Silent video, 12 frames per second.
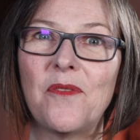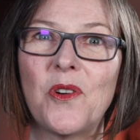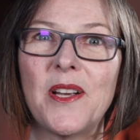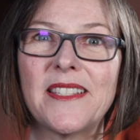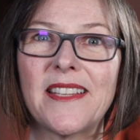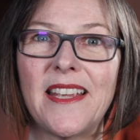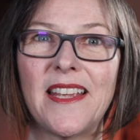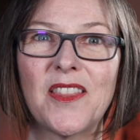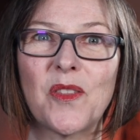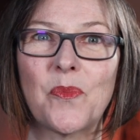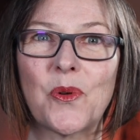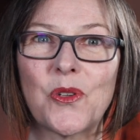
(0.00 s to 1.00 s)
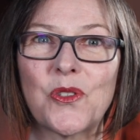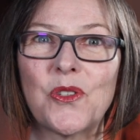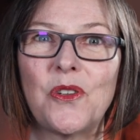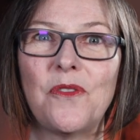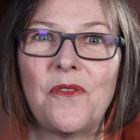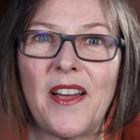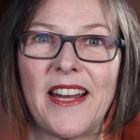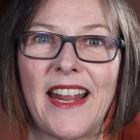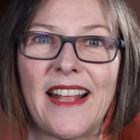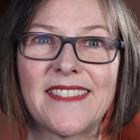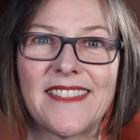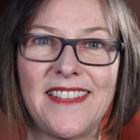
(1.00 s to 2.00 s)
voice in the personal
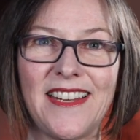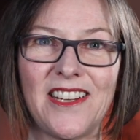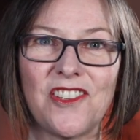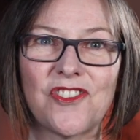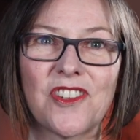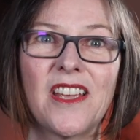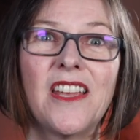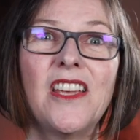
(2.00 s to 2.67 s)
finance niche.